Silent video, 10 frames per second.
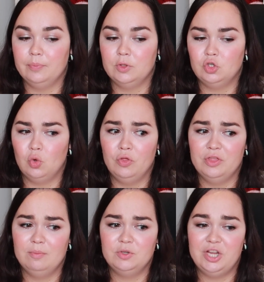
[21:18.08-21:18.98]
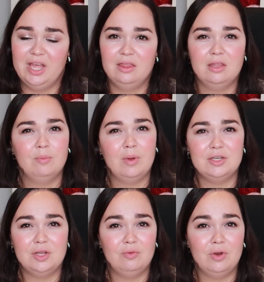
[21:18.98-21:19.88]
sheared them, I
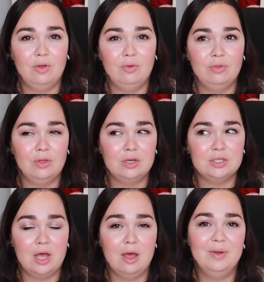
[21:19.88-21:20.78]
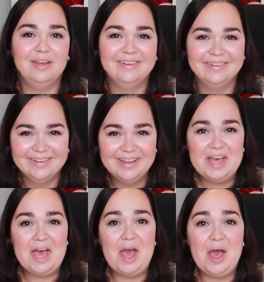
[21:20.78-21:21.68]
don't know the term,
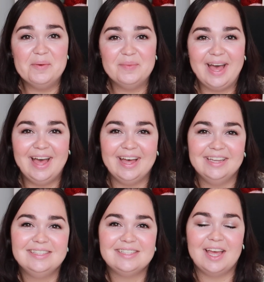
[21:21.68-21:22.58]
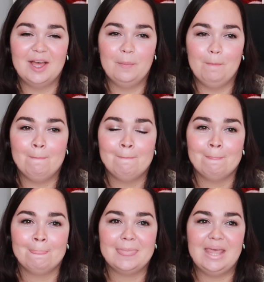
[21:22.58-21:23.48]
and
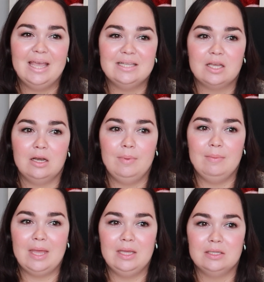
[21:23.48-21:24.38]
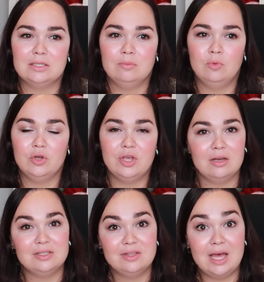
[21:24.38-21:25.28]
is going to be making some more
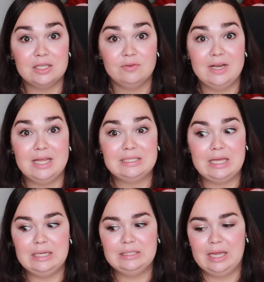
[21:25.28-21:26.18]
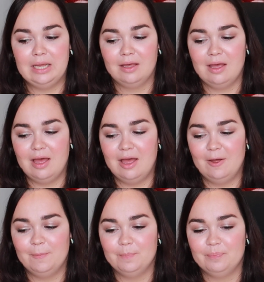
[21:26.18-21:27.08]
yarn, so that's really exciting.
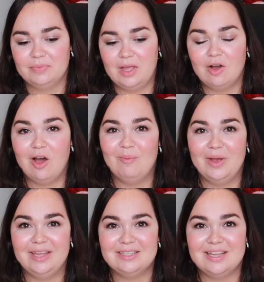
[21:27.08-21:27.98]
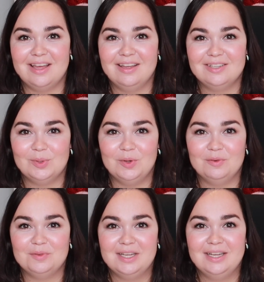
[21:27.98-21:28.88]
I can't wait to sort
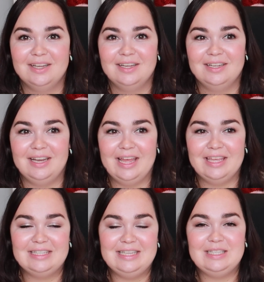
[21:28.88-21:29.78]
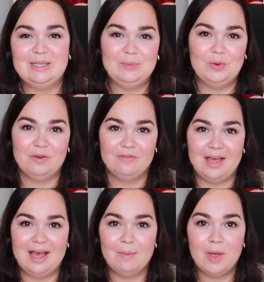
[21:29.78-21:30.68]
of like see some more of
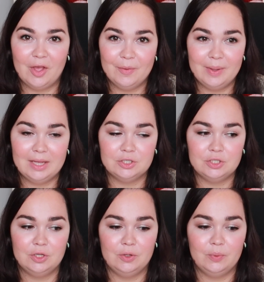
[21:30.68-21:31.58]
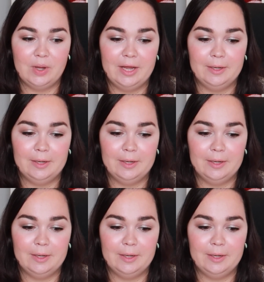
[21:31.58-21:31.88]
that. I'm hoping to